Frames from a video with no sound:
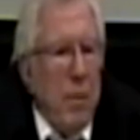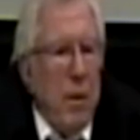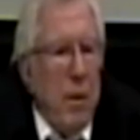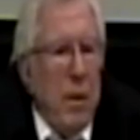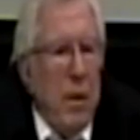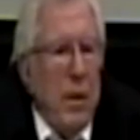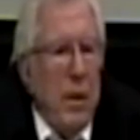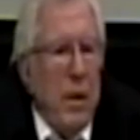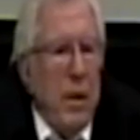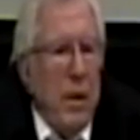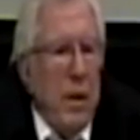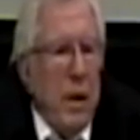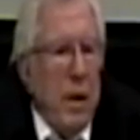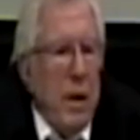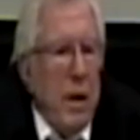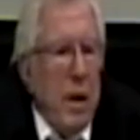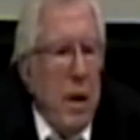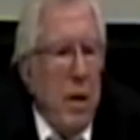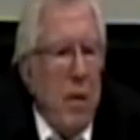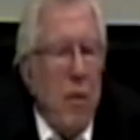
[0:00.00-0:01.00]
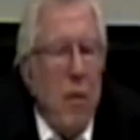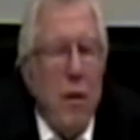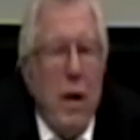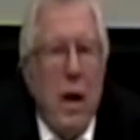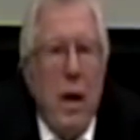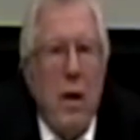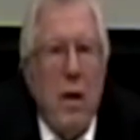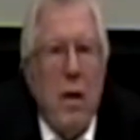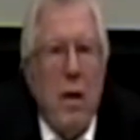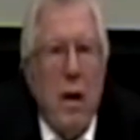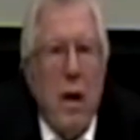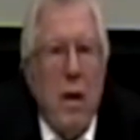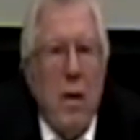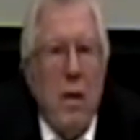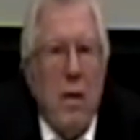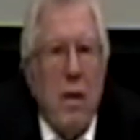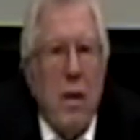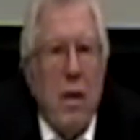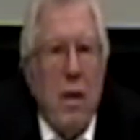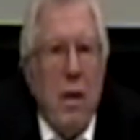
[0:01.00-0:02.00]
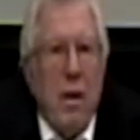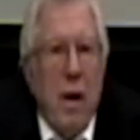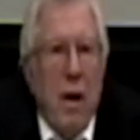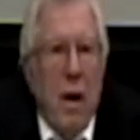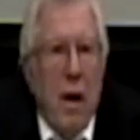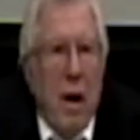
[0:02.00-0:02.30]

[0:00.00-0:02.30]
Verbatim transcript: for instance, in, in Greek, and, uh,